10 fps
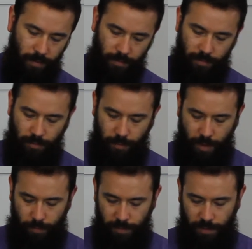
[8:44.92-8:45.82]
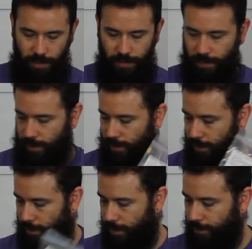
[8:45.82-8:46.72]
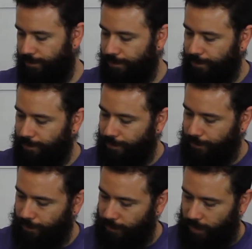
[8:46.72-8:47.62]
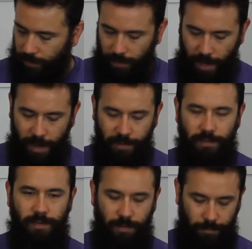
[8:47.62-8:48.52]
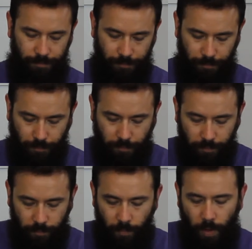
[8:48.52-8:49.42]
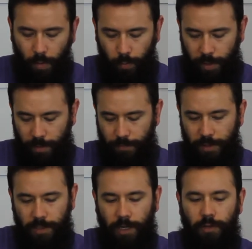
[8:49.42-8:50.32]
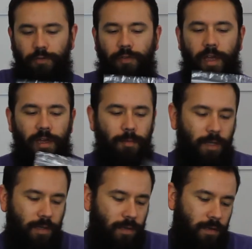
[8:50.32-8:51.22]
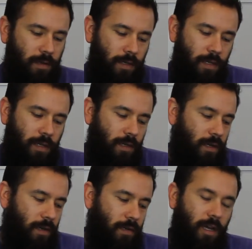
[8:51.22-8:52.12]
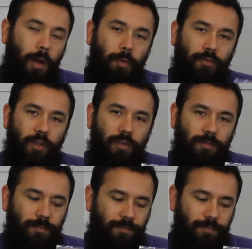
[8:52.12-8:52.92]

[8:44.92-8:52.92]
So that was the eSun. Last, we have the ColorFab copper fill.